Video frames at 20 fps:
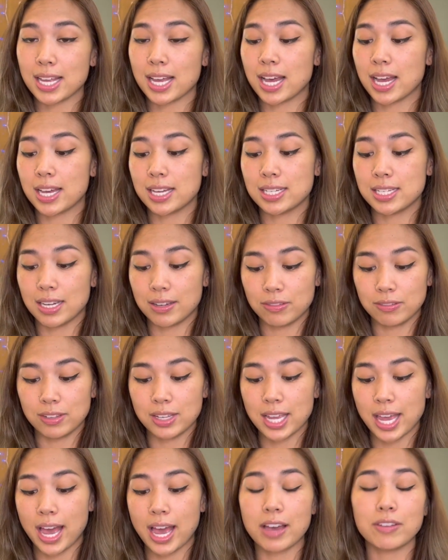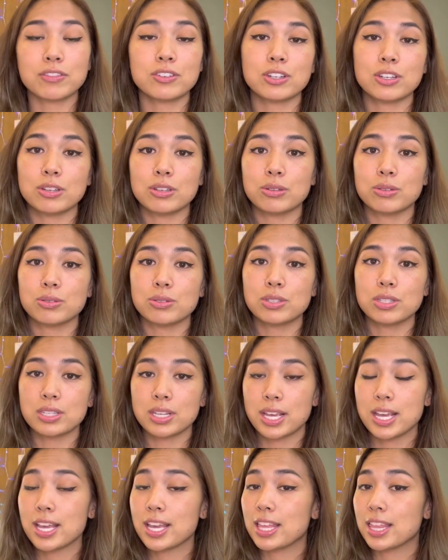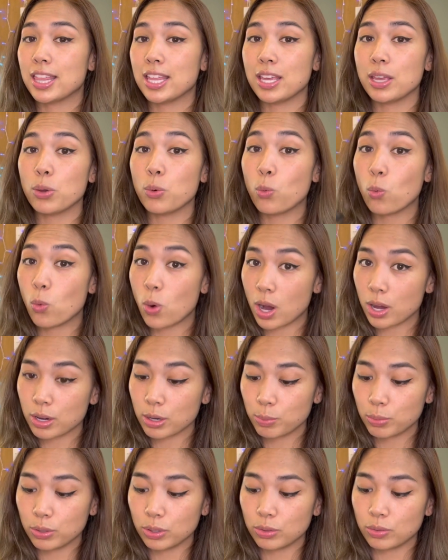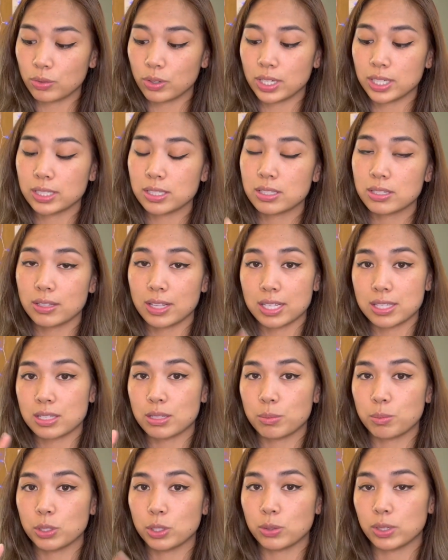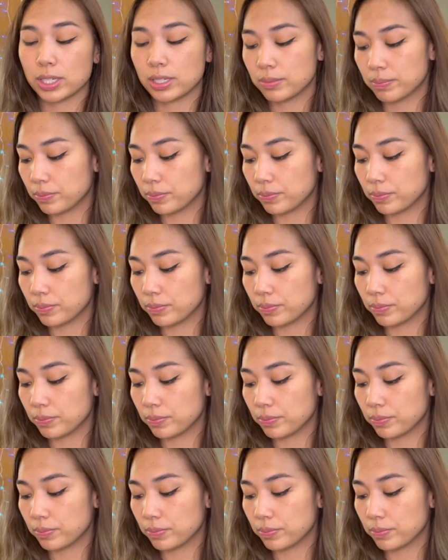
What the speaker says: I definitely have to use the waterproof one. So that's the blue one.